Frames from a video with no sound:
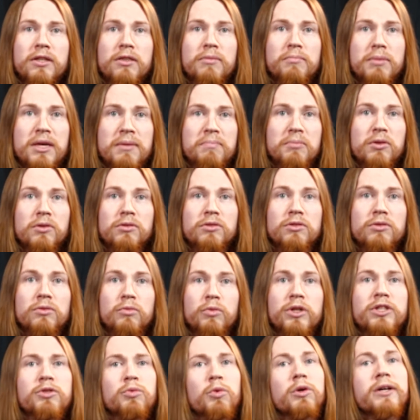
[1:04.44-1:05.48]
to the meeples,
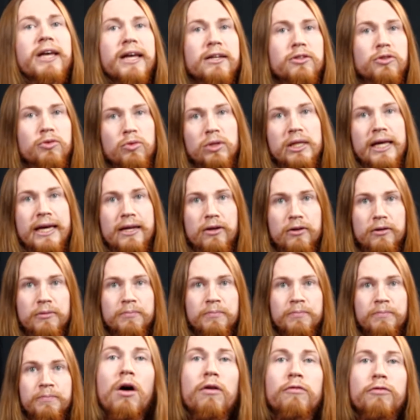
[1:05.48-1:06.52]
which we'll get to later.
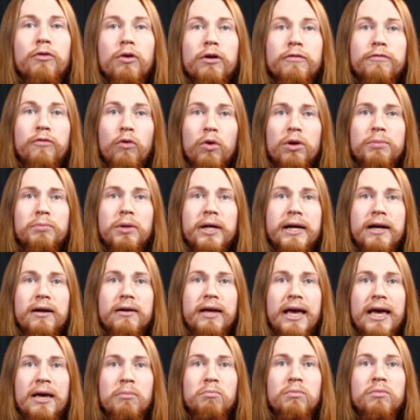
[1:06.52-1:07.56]
For a 4-player
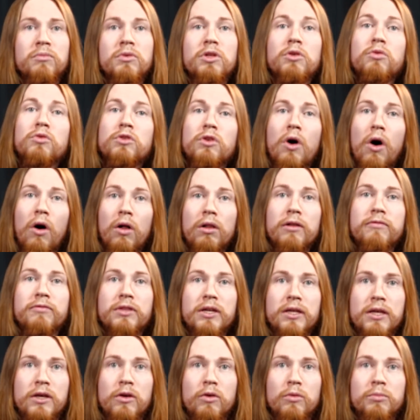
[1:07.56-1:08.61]
game, use all of
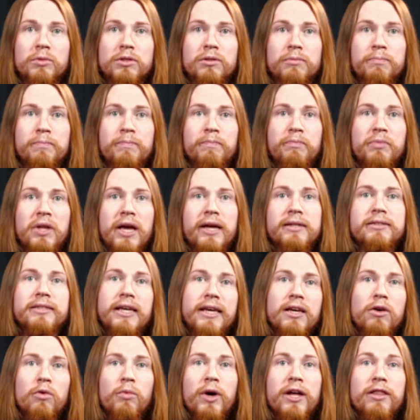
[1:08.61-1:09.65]
the cubes.
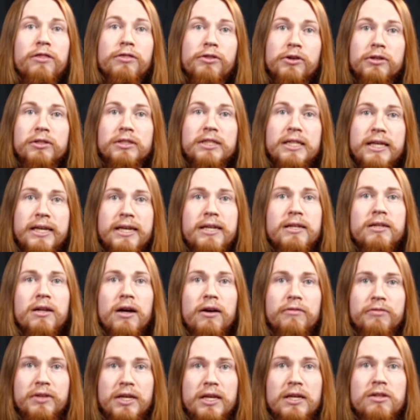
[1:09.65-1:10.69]
Take away 13
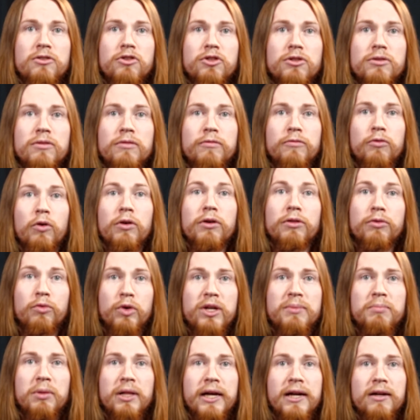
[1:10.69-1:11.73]
of each for a
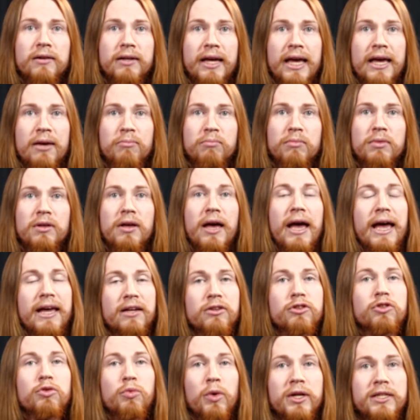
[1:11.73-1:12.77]
3-player game,
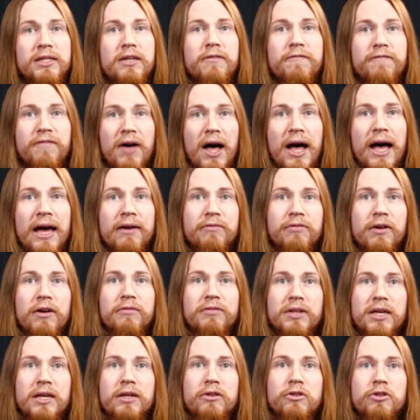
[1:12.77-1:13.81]
and 25
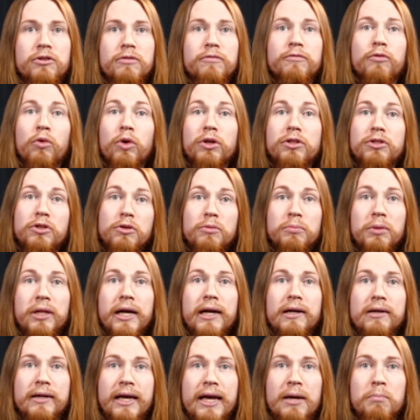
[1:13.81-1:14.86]
of each for a
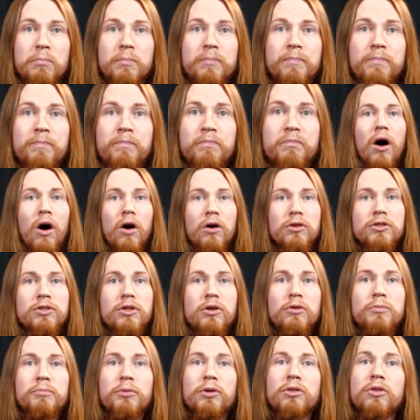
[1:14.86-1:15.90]
2-player game.
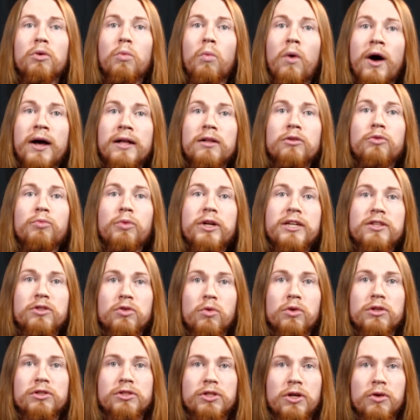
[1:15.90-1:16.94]
Also, put the wild
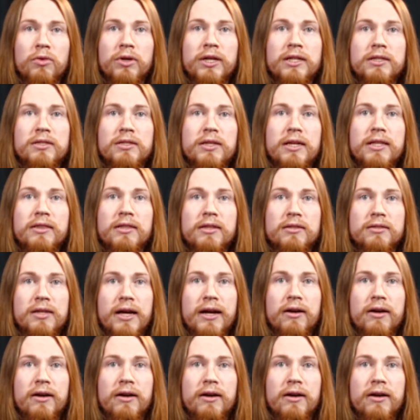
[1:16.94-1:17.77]
resource tokens in this